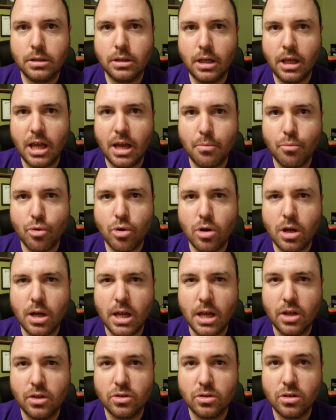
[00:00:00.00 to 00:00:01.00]
camera
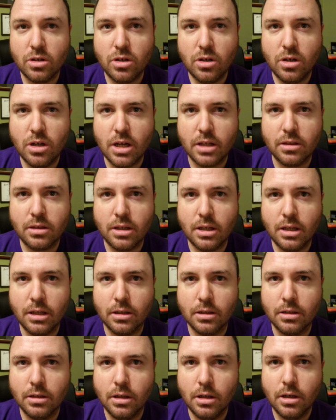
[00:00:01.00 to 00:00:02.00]
is
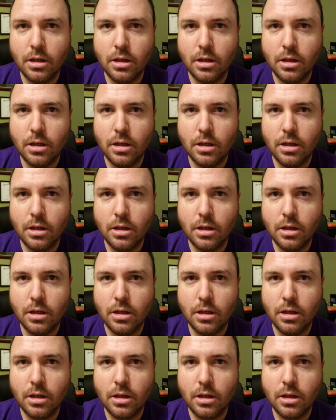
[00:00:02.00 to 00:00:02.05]
nothing